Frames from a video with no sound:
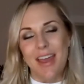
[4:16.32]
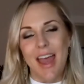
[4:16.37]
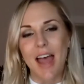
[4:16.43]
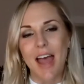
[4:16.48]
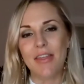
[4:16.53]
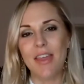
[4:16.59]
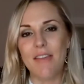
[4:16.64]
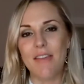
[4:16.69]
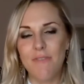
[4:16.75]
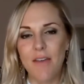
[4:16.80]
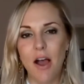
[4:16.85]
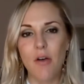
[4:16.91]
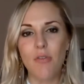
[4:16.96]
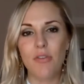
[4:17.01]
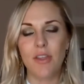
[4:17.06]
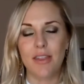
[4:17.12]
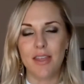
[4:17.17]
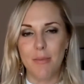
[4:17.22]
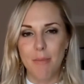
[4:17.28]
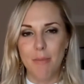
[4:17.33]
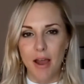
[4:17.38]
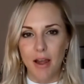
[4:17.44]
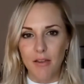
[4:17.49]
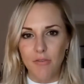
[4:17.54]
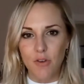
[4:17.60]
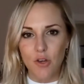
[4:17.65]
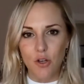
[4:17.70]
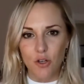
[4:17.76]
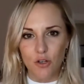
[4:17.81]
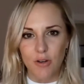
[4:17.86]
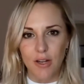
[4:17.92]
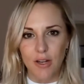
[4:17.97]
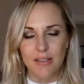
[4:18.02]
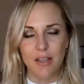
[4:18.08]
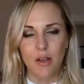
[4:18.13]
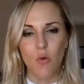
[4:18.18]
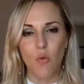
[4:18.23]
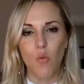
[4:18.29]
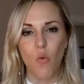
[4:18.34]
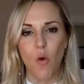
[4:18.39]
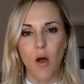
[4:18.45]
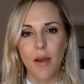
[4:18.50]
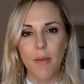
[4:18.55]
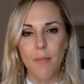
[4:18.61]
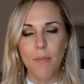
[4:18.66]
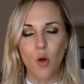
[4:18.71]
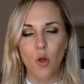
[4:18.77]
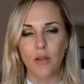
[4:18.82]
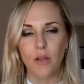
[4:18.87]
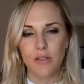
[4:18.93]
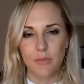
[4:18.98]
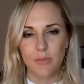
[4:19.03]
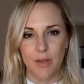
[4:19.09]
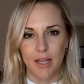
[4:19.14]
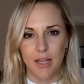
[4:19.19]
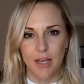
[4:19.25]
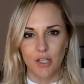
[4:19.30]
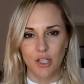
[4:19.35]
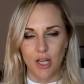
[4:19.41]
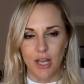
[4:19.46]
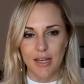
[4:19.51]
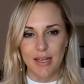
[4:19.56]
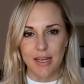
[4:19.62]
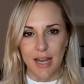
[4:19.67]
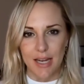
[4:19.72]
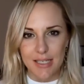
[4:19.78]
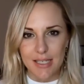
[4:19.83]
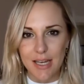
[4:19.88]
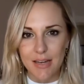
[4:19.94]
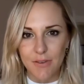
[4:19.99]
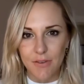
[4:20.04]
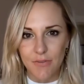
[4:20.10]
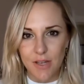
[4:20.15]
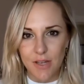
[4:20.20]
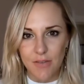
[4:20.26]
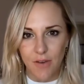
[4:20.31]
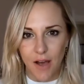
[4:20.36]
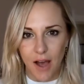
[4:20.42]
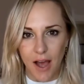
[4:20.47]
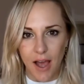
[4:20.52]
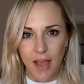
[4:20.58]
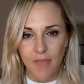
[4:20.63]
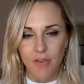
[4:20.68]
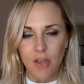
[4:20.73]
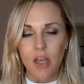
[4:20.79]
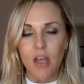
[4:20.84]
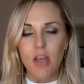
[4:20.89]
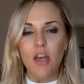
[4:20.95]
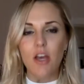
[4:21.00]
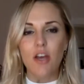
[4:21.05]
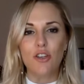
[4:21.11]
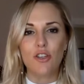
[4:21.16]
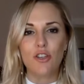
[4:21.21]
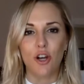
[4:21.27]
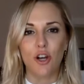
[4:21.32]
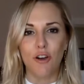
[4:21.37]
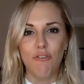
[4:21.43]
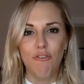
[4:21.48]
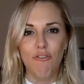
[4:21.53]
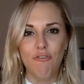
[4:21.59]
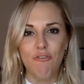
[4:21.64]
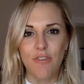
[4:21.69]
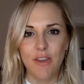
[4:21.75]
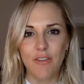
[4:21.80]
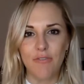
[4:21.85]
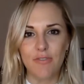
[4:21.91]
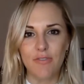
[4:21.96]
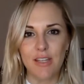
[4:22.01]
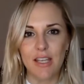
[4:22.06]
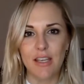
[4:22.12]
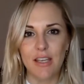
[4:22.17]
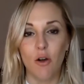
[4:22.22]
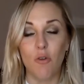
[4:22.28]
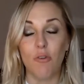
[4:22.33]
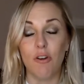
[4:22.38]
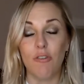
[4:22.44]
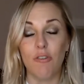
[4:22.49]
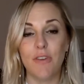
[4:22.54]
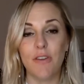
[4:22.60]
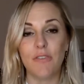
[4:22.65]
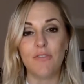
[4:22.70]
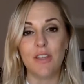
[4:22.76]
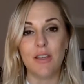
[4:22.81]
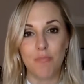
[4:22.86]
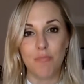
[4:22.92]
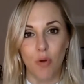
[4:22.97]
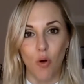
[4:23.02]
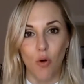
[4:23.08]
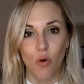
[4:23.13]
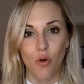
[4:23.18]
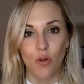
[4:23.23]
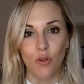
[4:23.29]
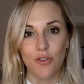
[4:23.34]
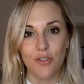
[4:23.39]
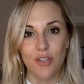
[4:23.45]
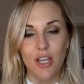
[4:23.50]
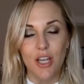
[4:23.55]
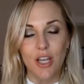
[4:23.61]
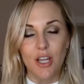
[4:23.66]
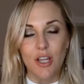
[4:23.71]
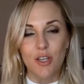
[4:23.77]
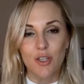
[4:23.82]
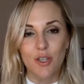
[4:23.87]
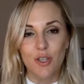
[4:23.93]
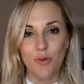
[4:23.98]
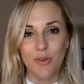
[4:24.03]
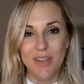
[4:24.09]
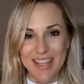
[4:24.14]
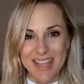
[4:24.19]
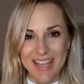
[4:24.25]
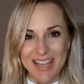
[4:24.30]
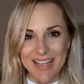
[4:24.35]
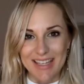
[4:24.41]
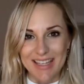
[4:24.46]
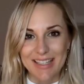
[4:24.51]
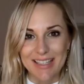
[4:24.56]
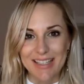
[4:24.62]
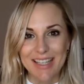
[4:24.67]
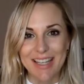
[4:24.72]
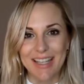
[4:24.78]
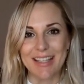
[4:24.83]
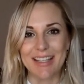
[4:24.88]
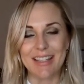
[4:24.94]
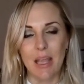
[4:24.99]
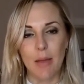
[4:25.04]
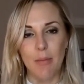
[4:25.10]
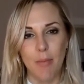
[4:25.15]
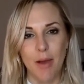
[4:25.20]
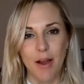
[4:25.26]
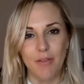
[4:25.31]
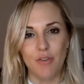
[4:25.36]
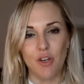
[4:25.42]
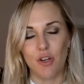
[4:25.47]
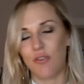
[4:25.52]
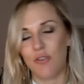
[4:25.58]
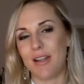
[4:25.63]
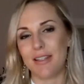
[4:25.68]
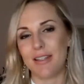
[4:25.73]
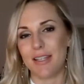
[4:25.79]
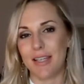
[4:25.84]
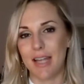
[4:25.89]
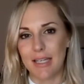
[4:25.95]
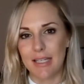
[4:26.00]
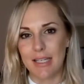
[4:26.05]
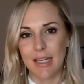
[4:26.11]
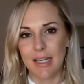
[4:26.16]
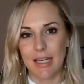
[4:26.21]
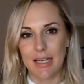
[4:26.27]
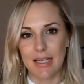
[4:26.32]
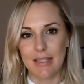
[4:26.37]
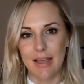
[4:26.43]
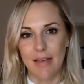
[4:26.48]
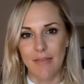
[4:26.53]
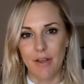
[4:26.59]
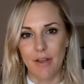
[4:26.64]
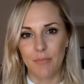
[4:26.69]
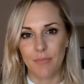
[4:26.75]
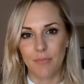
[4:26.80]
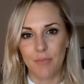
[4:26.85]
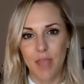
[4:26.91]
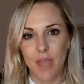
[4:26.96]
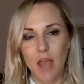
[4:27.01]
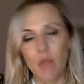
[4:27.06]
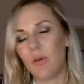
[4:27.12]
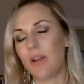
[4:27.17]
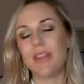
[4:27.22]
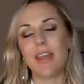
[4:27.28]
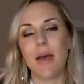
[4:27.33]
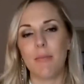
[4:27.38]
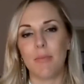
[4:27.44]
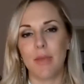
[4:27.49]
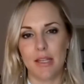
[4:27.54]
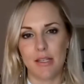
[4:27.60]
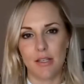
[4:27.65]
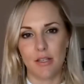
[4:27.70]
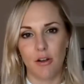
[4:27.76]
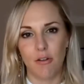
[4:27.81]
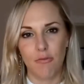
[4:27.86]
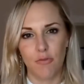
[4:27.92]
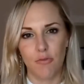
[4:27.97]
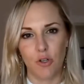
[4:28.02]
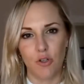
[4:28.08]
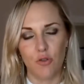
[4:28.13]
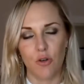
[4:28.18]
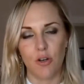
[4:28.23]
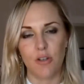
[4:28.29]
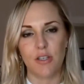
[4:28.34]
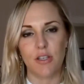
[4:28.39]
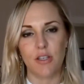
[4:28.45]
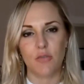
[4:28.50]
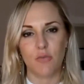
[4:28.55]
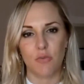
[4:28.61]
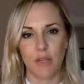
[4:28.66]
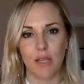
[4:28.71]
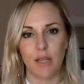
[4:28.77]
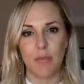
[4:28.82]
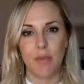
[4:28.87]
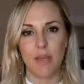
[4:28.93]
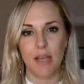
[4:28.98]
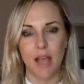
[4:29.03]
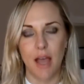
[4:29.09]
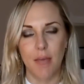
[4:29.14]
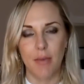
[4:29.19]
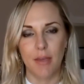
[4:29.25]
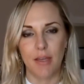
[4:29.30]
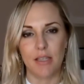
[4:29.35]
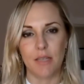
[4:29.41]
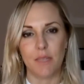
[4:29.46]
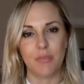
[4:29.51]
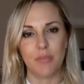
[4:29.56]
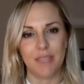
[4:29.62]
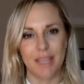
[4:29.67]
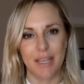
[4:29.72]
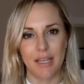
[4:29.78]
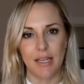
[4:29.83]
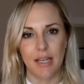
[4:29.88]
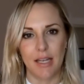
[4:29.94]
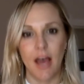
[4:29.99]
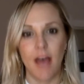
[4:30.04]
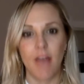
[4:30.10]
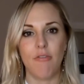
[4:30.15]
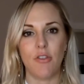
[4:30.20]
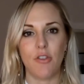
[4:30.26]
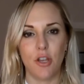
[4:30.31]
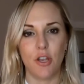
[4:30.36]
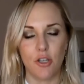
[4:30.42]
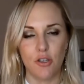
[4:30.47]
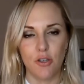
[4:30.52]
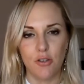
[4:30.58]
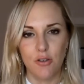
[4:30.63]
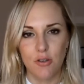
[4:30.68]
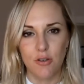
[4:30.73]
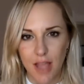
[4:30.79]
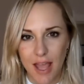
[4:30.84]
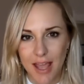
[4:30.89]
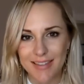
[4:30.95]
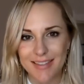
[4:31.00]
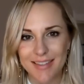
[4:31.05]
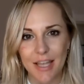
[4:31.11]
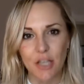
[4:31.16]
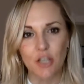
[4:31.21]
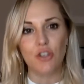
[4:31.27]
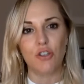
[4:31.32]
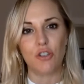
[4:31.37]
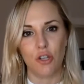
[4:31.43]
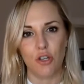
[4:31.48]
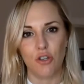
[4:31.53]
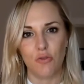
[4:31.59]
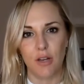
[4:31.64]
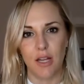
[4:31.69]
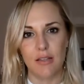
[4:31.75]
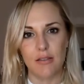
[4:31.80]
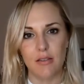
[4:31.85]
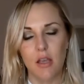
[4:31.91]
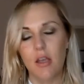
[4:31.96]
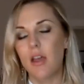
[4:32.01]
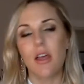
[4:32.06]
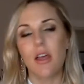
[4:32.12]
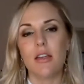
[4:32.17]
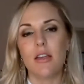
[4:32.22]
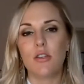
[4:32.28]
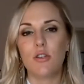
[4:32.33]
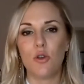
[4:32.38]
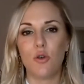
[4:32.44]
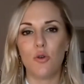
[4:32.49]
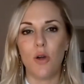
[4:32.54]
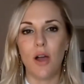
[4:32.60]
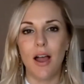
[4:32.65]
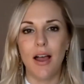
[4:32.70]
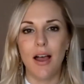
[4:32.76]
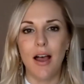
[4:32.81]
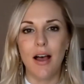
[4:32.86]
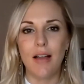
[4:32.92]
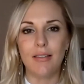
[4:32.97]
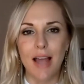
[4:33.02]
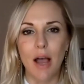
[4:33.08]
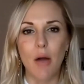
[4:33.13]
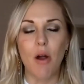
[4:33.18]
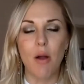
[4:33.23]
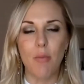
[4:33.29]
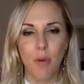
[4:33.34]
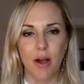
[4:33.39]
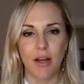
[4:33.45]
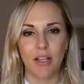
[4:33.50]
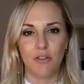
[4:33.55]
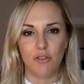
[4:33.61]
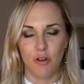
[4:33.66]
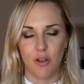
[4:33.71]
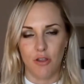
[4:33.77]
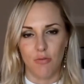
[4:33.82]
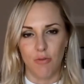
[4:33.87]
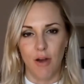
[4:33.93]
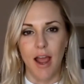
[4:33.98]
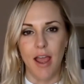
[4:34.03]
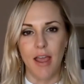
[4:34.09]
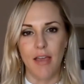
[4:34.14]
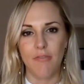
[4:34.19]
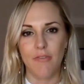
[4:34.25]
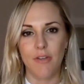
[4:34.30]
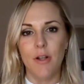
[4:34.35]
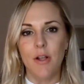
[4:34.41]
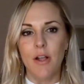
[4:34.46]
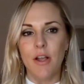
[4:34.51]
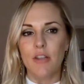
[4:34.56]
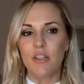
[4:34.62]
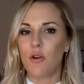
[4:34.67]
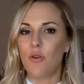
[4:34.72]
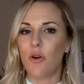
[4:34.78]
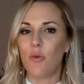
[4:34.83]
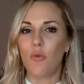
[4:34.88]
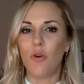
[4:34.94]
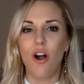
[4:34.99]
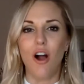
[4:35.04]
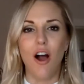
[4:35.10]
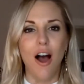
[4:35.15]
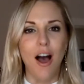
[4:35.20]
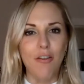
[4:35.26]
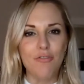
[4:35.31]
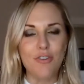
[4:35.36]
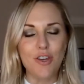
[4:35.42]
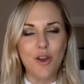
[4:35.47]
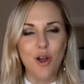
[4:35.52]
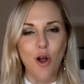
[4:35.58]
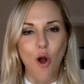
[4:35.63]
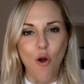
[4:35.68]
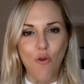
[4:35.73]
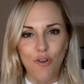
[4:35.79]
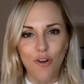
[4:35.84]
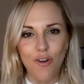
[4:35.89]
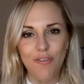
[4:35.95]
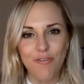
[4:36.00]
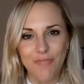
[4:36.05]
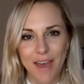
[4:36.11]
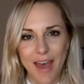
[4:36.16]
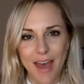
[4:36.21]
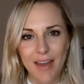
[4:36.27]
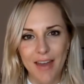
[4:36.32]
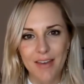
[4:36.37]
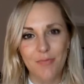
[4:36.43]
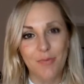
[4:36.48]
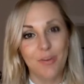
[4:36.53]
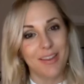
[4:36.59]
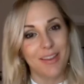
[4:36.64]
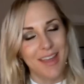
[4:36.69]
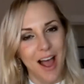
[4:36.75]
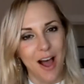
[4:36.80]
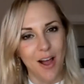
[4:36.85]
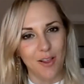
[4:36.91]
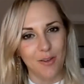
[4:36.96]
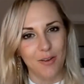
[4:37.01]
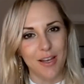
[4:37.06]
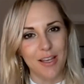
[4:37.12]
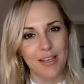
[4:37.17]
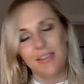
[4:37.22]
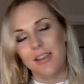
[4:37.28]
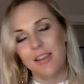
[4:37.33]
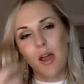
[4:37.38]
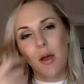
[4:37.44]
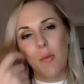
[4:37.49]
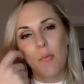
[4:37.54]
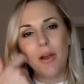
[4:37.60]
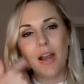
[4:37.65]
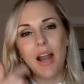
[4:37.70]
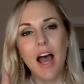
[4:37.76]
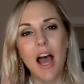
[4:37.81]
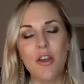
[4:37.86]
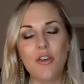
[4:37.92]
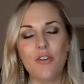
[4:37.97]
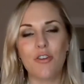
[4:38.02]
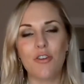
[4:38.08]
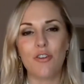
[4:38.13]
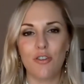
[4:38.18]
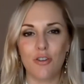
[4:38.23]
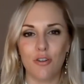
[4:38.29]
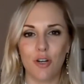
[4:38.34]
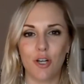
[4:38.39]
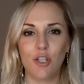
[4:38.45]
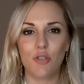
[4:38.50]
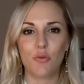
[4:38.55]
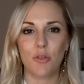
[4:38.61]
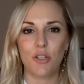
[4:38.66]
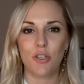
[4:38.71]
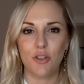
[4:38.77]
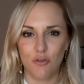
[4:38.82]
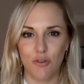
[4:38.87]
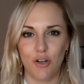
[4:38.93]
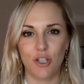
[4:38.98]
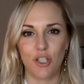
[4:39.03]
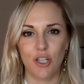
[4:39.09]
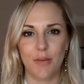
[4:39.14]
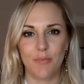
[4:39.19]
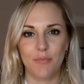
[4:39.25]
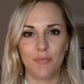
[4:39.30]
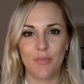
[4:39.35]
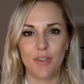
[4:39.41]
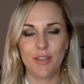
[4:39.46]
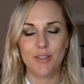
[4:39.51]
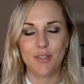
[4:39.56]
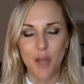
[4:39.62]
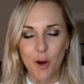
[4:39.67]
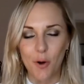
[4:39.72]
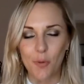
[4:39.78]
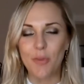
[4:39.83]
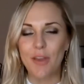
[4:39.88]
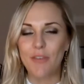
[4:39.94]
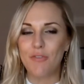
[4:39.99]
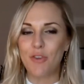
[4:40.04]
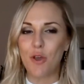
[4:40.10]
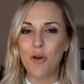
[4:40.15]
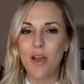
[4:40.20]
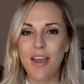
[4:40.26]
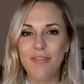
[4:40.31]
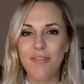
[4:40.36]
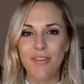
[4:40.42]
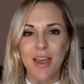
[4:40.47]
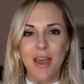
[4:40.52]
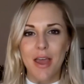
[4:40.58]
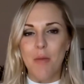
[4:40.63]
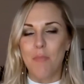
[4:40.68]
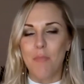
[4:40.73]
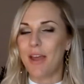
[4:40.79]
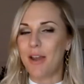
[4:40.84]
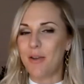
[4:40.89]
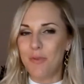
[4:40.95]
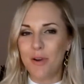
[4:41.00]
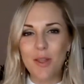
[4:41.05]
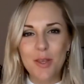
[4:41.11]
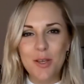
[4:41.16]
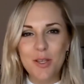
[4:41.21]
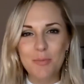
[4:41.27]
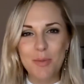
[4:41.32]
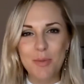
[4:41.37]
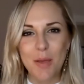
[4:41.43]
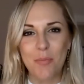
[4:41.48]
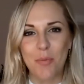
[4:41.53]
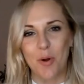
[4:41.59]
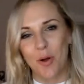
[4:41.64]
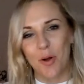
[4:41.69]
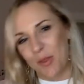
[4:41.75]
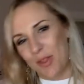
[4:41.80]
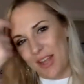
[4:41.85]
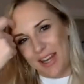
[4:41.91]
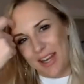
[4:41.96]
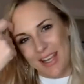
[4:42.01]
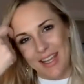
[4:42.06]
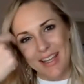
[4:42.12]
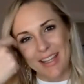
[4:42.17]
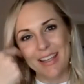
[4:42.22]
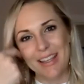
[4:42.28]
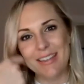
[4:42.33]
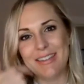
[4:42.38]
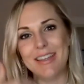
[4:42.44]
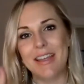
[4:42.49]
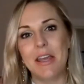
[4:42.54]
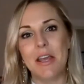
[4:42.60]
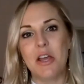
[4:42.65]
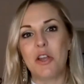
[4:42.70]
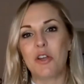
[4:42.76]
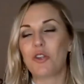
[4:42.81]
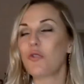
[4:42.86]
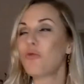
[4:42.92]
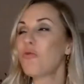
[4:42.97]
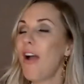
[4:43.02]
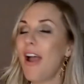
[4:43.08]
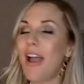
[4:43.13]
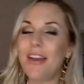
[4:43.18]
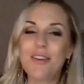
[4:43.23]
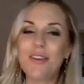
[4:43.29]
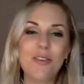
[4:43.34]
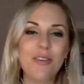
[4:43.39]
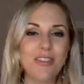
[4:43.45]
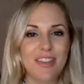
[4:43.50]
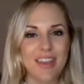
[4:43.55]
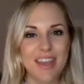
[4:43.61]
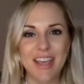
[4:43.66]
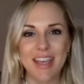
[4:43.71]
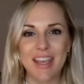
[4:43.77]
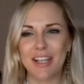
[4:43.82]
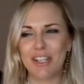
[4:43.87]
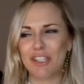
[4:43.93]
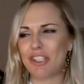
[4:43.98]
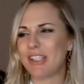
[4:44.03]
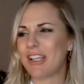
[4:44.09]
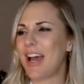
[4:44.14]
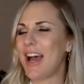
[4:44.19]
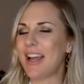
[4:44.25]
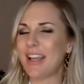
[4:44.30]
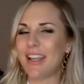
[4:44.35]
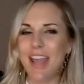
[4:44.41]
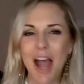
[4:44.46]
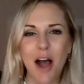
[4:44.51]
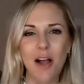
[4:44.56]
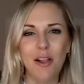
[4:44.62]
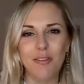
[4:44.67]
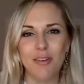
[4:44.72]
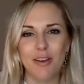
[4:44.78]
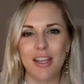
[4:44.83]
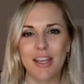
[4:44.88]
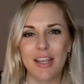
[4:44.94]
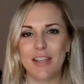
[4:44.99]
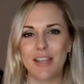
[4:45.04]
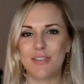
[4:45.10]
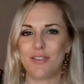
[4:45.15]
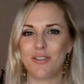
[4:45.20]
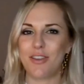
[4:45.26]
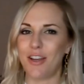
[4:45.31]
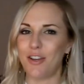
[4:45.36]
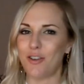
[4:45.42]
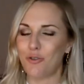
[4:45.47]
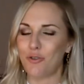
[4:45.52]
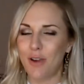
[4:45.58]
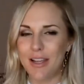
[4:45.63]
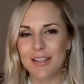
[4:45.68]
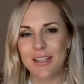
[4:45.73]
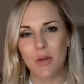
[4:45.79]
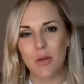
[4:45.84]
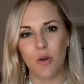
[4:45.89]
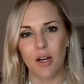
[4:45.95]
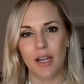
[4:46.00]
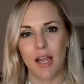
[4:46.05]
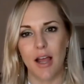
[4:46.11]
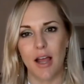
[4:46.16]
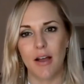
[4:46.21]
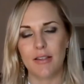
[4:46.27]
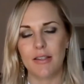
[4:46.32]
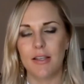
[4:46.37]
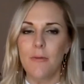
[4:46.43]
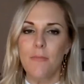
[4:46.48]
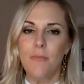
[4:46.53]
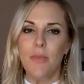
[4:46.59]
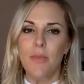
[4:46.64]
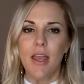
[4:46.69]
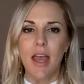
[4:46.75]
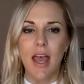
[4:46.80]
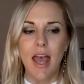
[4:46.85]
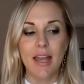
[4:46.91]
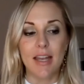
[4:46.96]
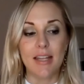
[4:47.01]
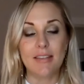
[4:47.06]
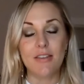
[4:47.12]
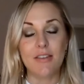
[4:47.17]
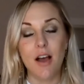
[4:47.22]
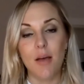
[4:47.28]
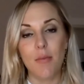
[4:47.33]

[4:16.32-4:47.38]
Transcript: And they found that the amount of nutrients in one bowl of spinach in 1955 took over 50 bowls to eat to get the same amount of nutrients in 1997. And what that means is our food source is really becoming depleted of the essential nutrients to allow our bodies to thrive. So we're often overfed with calories, but undernourished with nutrition. So if you have been one of those people that is tried new things, cut calories, done crazy workouts, and it's